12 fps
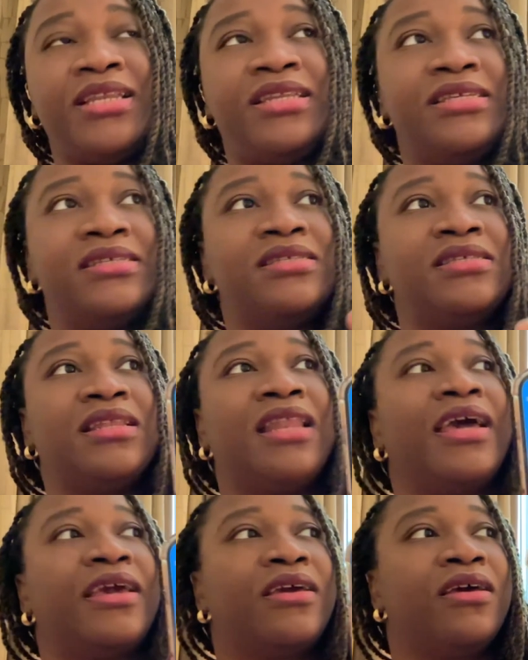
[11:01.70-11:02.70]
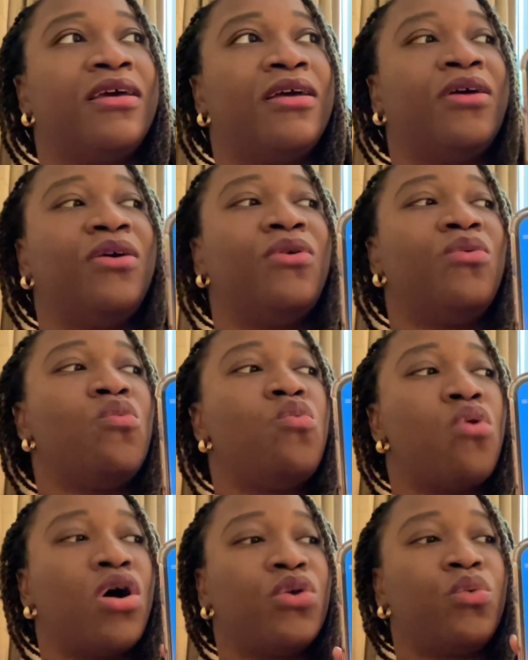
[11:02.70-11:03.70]
this like
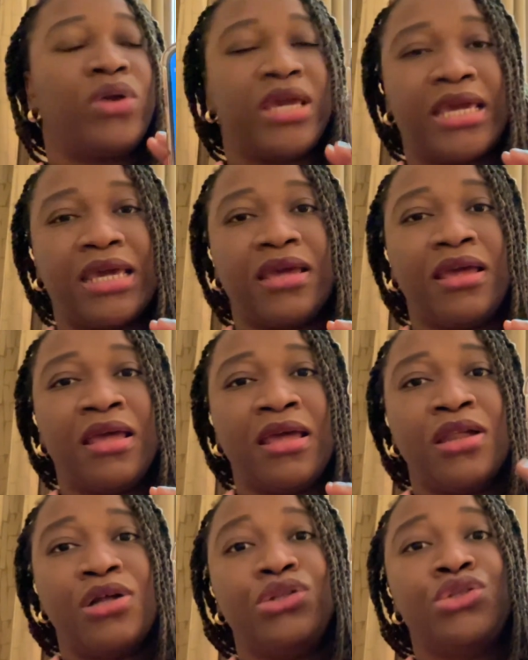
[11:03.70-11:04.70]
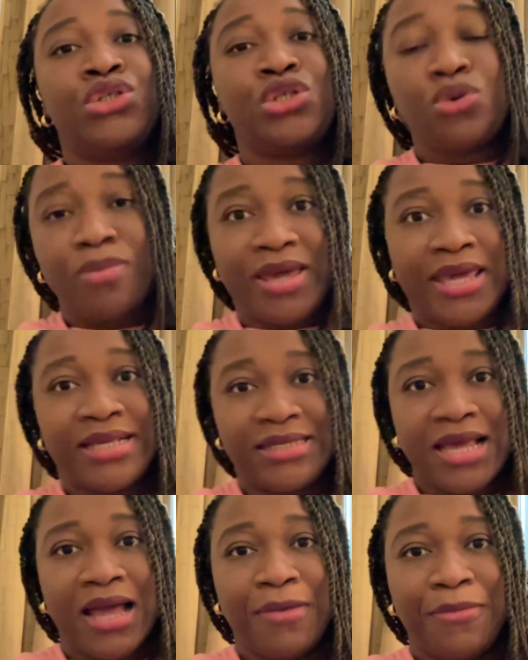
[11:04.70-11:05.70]
1 week to my
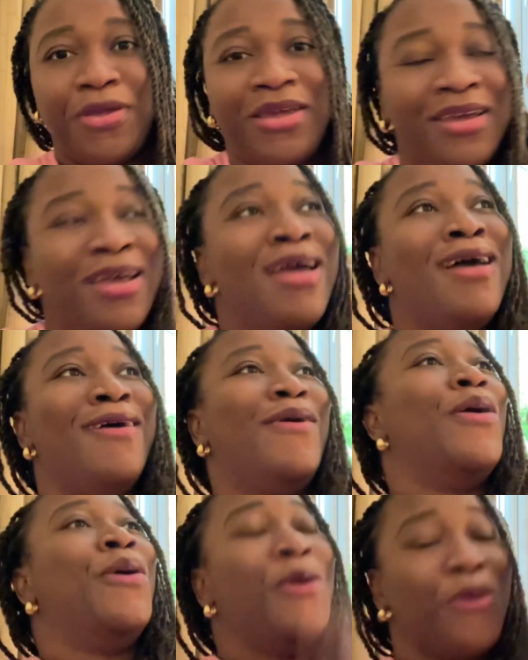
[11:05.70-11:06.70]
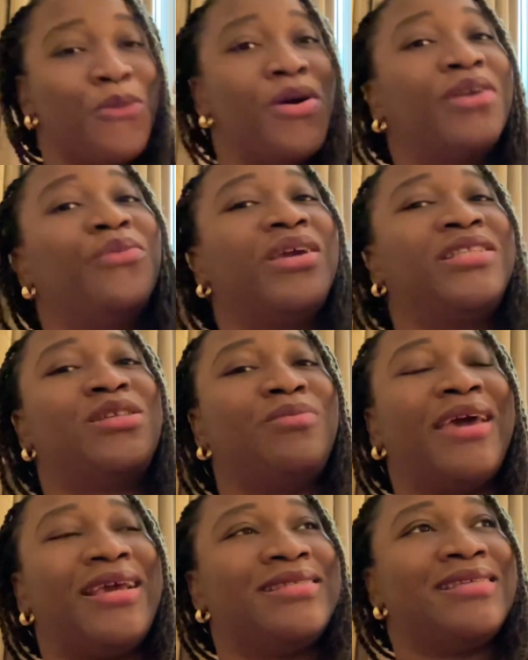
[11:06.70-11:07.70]
exam. 1 week to
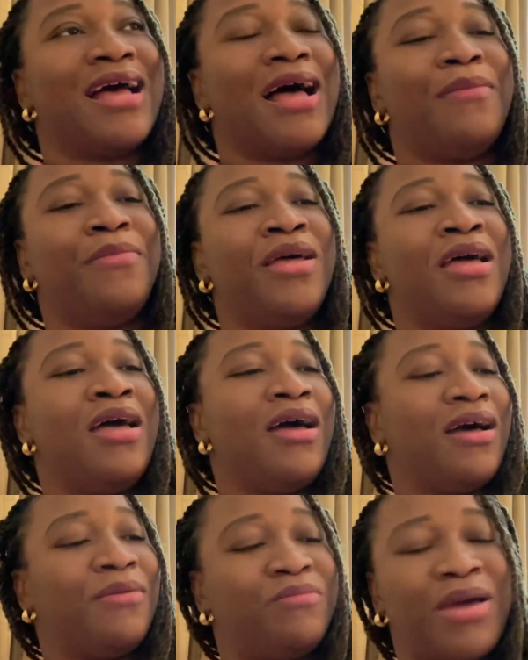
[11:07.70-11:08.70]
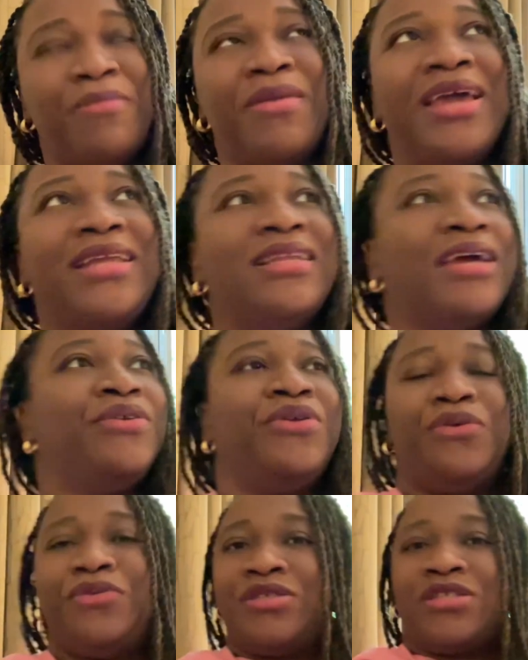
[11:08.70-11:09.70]
my exam. My mind, I don't
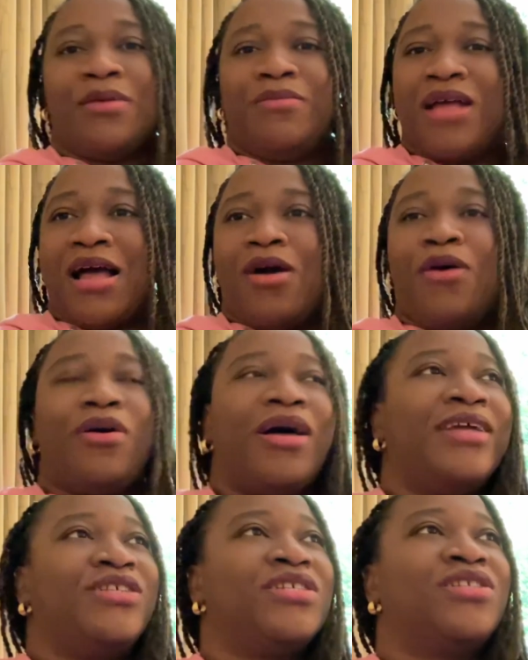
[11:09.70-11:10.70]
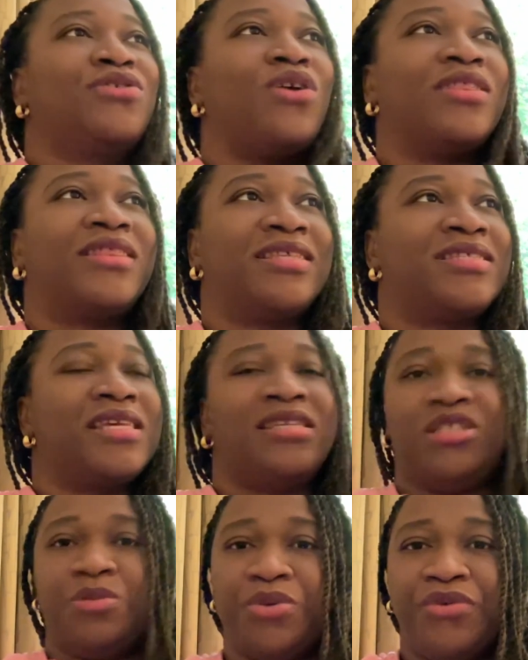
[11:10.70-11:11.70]
know, somehow I just got this
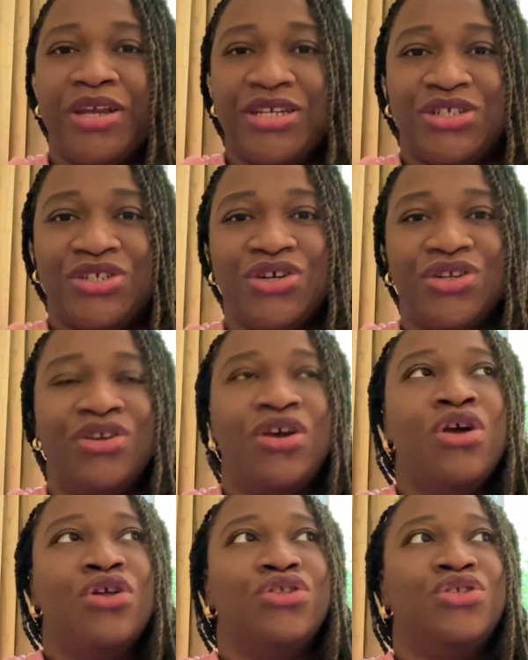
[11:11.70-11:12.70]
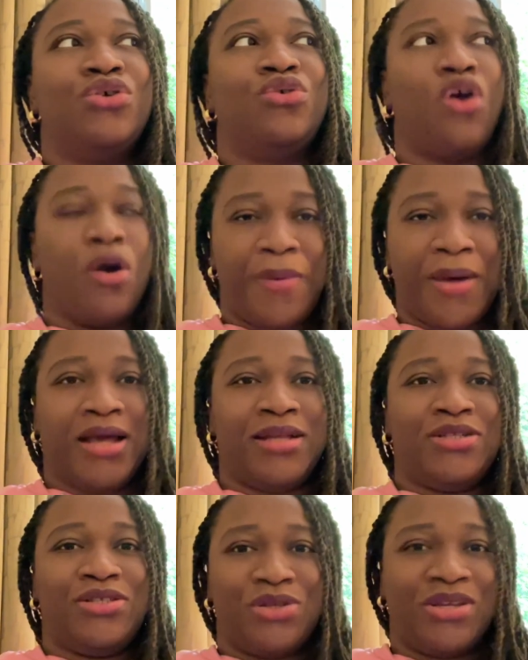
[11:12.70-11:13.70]
inspiration to go
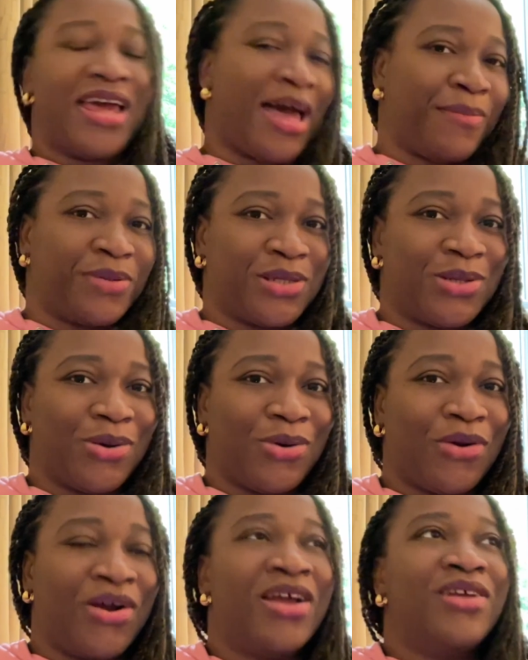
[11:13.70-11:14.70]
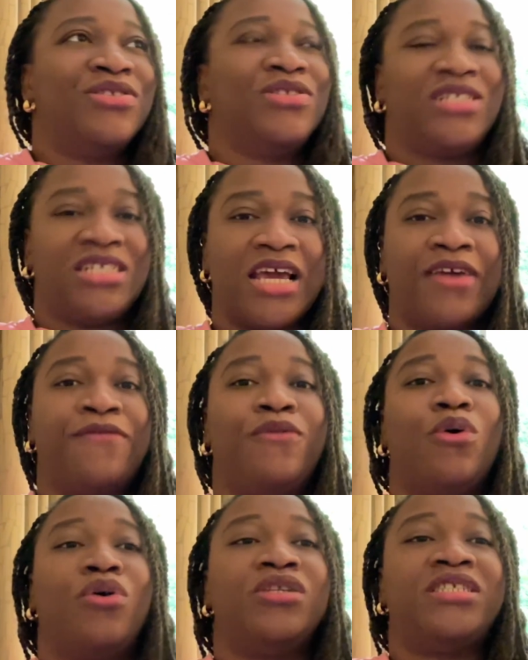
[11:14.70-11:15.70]
back to the app store to check
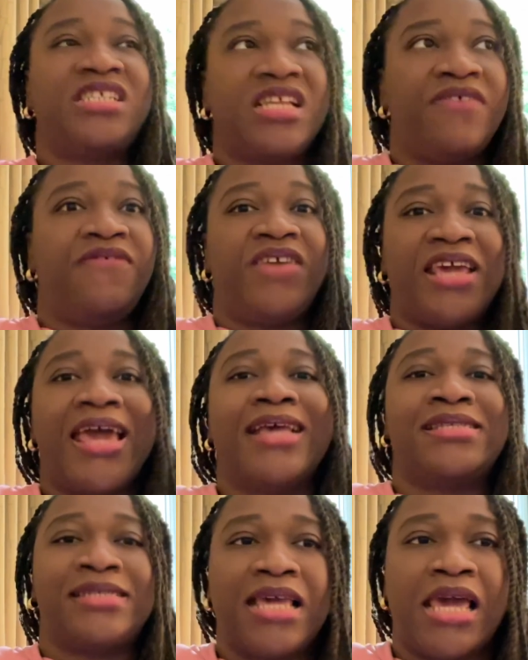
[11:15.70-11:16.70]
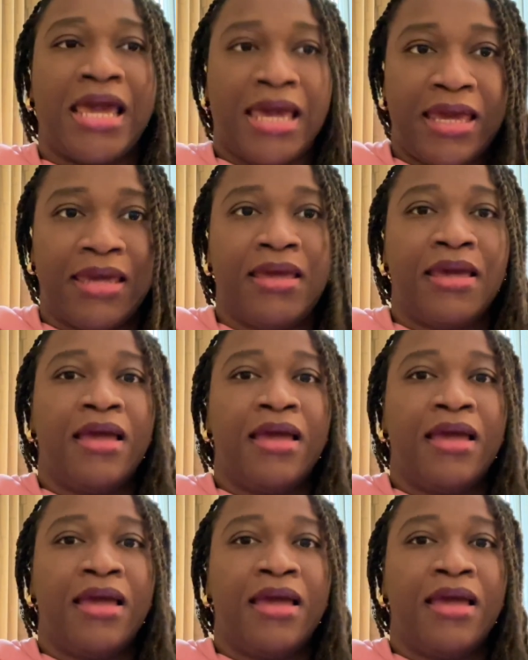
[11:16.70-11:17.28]
for DVSA